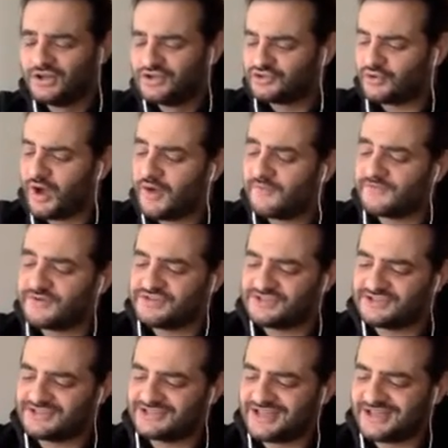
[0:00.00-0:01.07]
so Humphreys
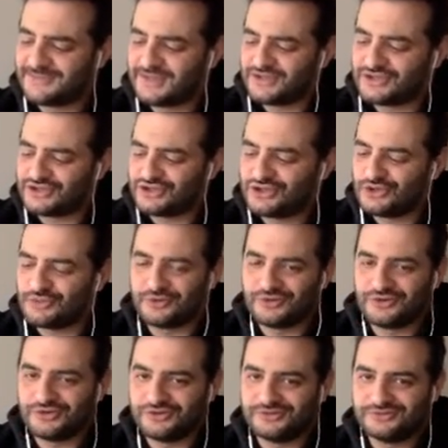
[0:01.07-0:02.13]
is like my
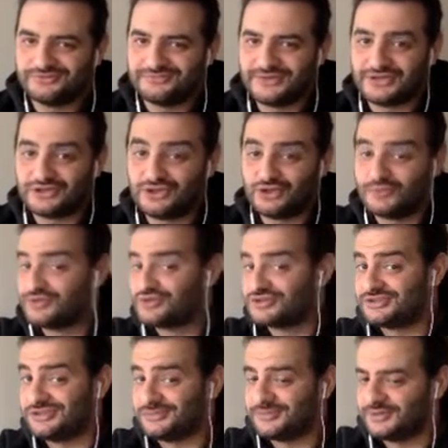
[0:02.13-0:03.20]
super
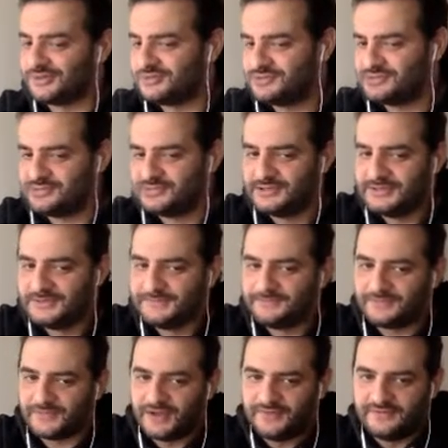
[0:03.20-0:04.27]
sleeper
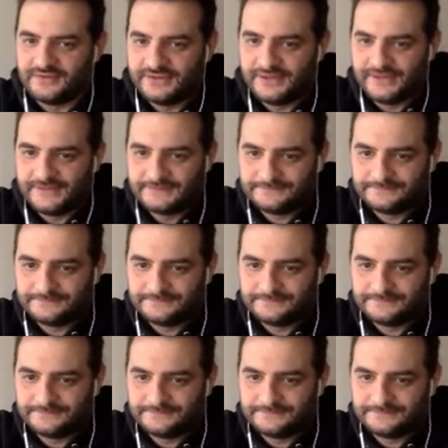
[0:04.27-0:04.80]
of the day.